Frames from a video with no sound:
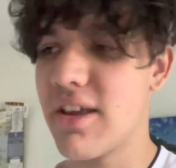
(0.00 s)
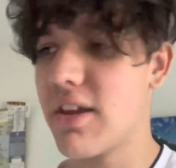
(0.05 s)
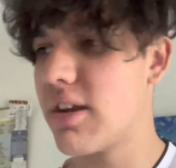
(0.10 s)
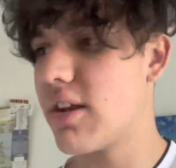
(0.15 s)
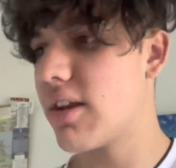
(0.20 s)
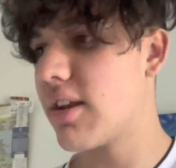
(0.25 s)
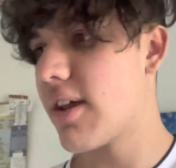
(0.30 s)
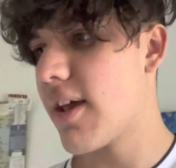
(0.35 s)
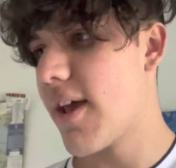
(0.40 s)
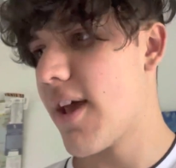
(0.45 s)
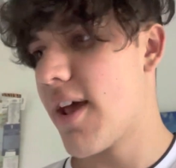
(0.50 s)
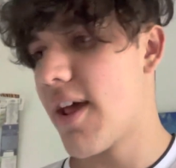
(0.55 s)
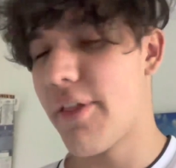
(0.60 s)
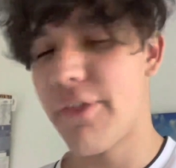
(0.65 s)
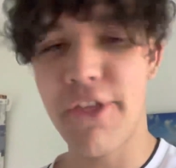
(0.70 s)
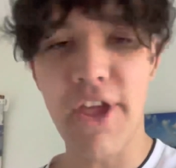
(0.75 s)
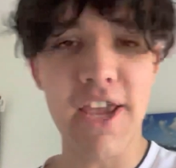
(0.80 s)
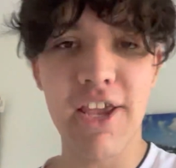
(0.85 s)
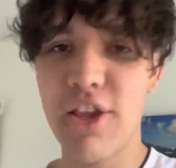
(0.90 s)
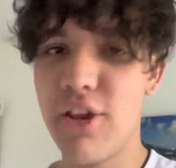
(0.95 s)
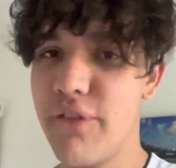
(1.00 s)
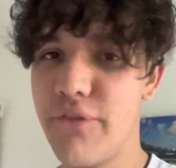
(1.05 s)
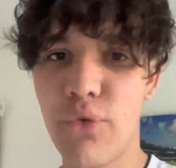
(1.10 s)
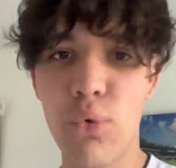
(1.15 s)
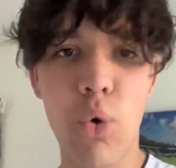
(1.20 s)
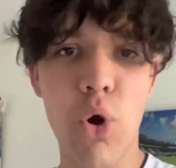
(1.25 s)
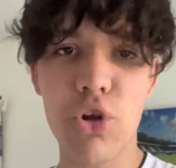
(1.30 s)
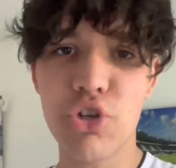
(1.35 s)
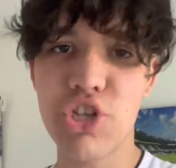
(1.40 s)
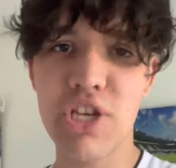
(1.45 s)
And thank you for
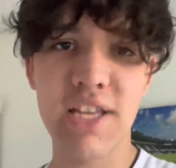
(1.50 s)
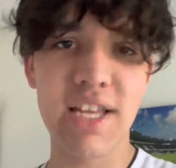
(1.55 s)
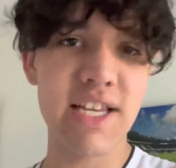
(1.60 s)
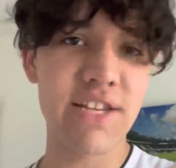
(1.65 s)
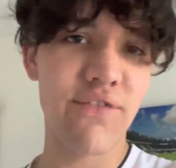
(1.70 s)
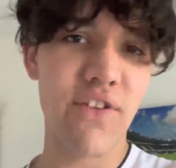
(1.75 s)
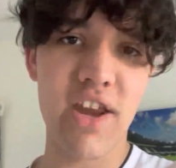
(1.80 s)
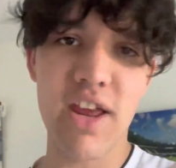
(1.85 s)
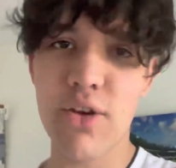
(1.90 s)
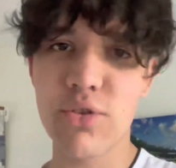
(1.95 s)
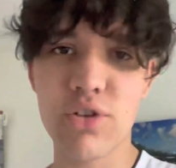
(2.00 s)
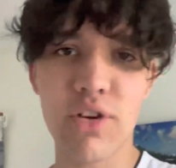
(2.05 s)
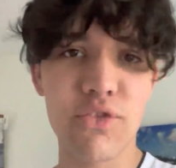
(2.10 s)
watching these videos.